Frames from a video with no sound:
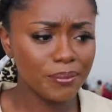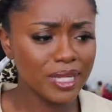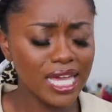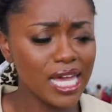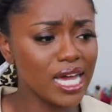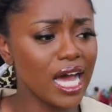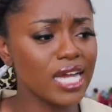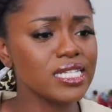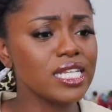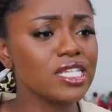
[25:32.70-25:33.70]
But yeah,
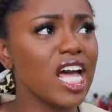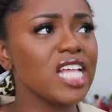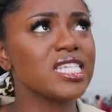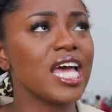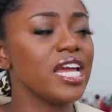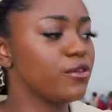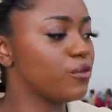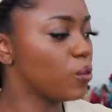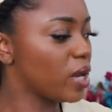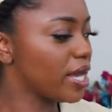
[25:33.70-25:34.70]
honestly, that's kind
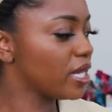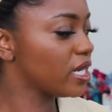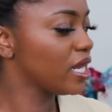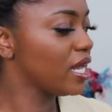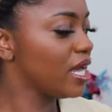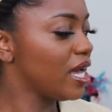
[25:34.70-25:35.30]
of what